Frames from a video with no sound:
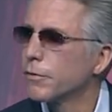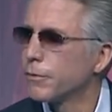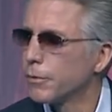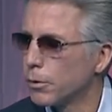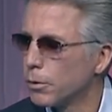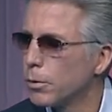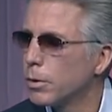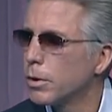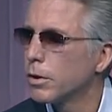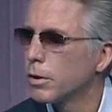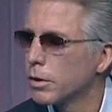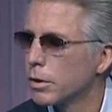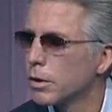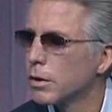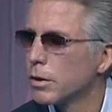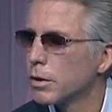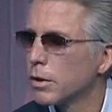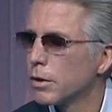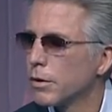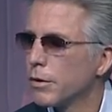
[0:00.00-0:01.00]
Ford,
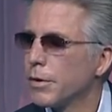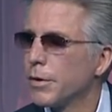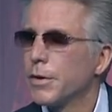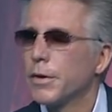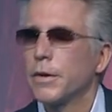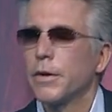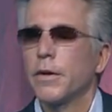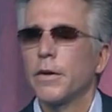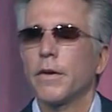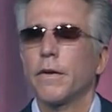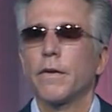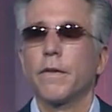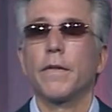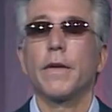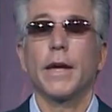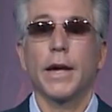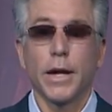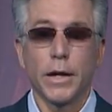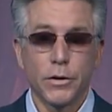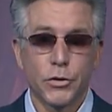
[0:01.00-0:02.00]

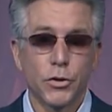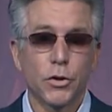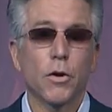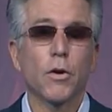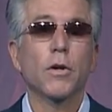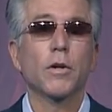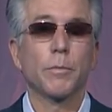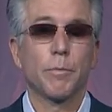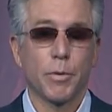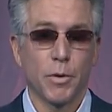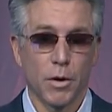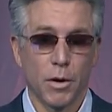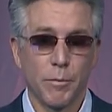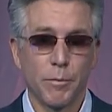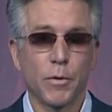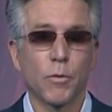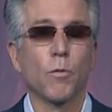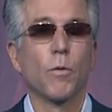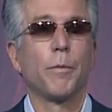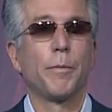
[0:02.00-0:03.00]
the HR
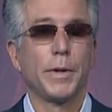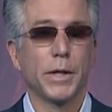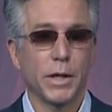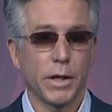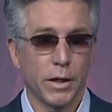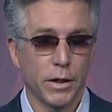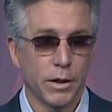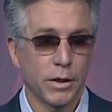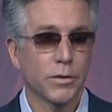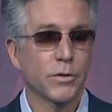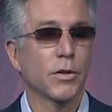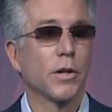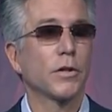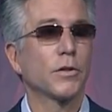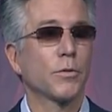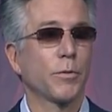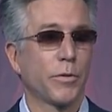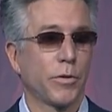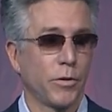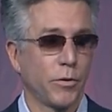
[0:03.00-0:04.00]
department will be getting in touch with